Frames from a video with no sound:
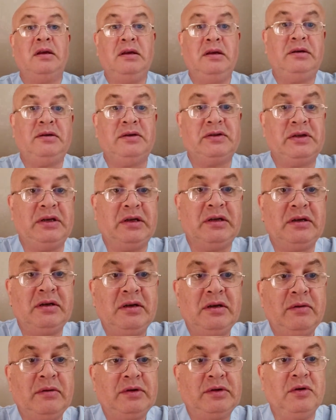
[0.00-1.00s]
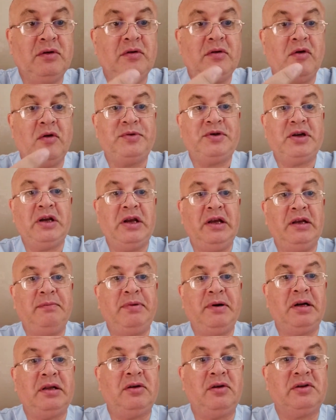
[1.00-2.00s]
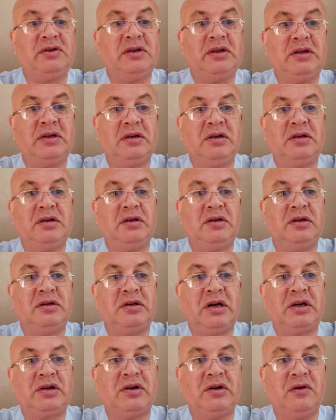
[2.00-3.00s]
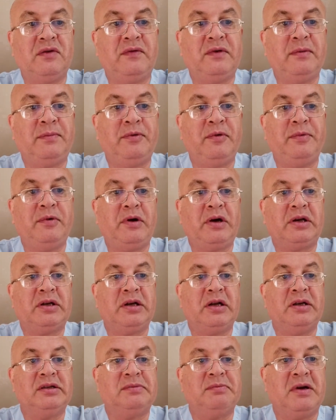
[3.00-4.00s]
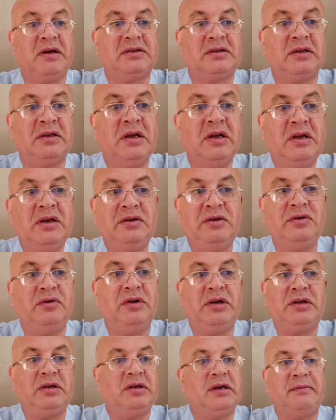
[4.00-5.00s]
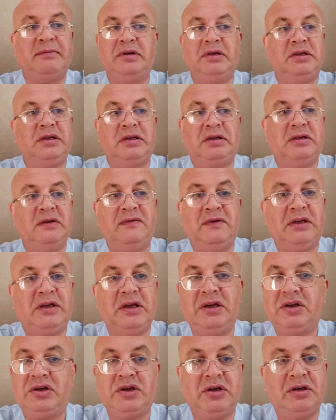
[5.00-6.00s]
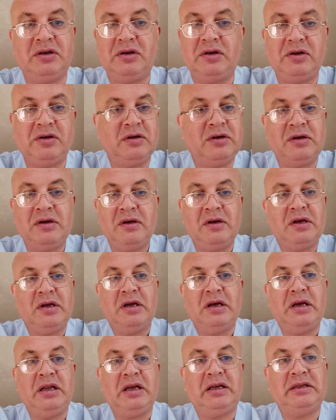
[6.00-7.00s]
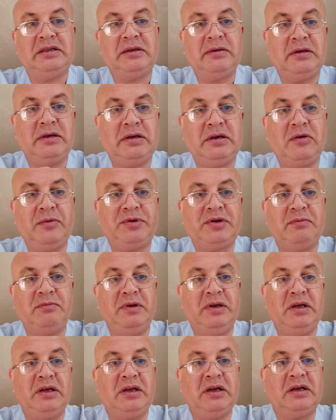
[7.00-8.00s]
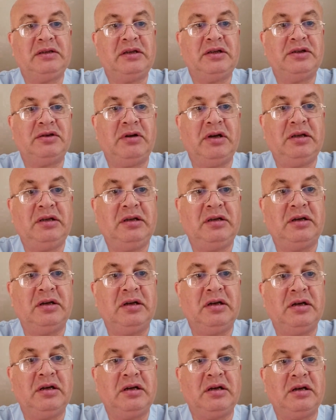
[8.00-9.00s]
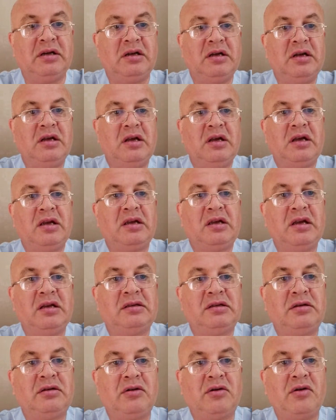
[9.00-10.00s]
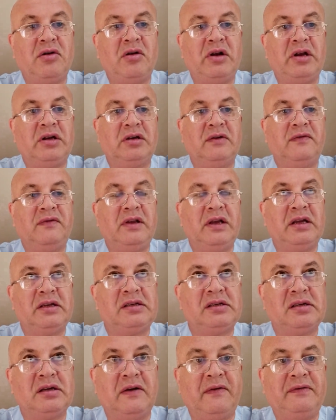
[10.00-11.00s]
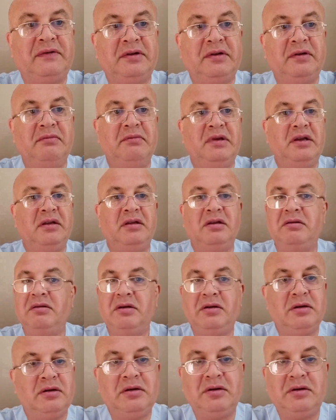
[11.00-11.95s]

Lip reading: Interesting. So option A, paradoxical contraction of the puborectalis muscle during attempted defecation. And option B, an exaggerated gastrocolic reflex after a meal.